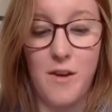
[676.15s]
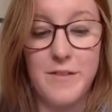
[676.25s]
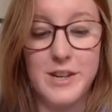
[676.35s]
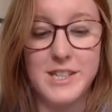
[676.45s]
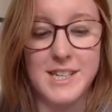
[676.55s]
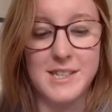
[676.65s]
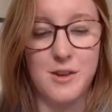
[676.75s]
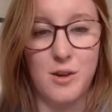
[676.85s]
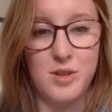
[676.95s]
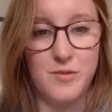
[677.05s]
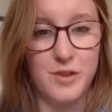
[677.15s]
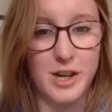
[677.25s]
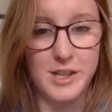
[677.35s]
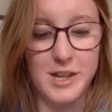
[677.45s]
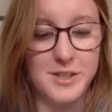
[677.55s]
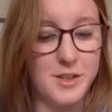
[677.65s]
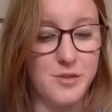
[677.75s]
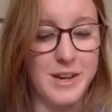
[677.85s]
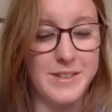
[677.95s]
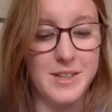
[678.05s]
offered as an option for our
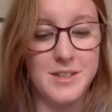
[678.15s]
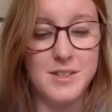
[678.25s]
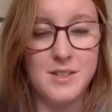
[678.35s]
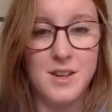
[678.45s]
tartan trousers.